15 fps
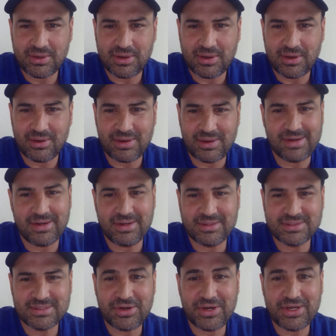And
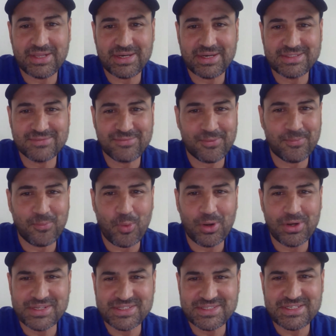it's great that it's from
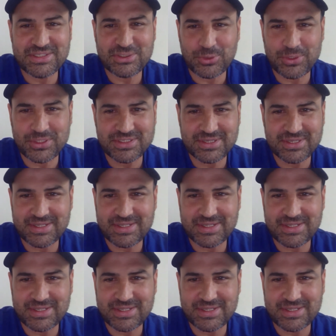Walt Disney, so it